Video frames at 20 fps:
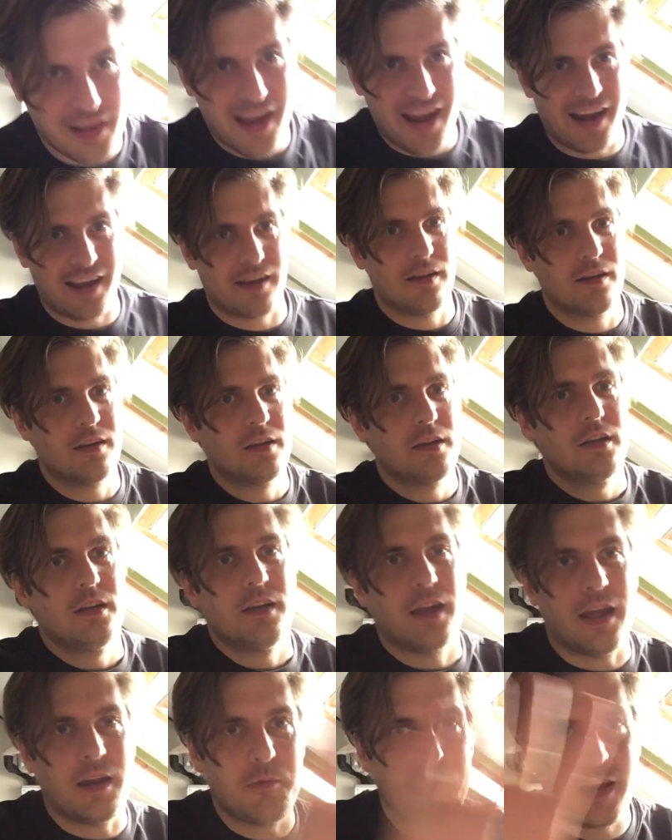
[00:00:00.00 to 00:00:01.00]
lack.
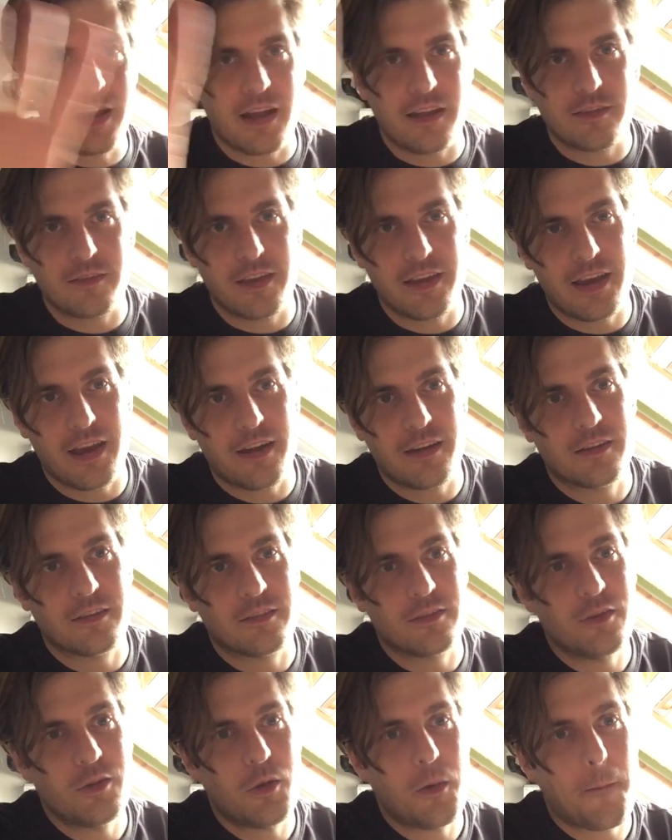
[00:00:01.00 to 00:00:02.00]
Anyway, guys, take care.
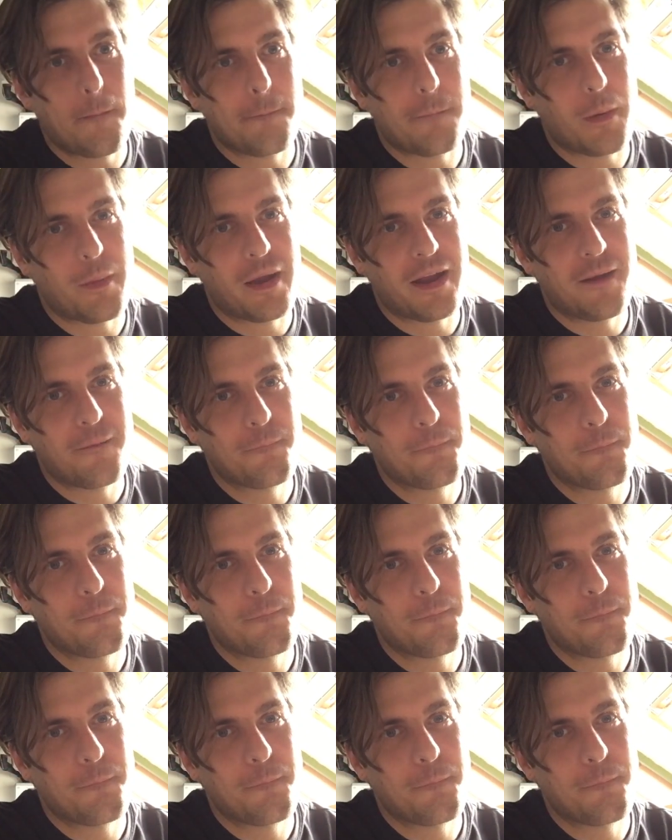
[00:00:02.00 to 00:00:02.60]
See you. Bye-bye.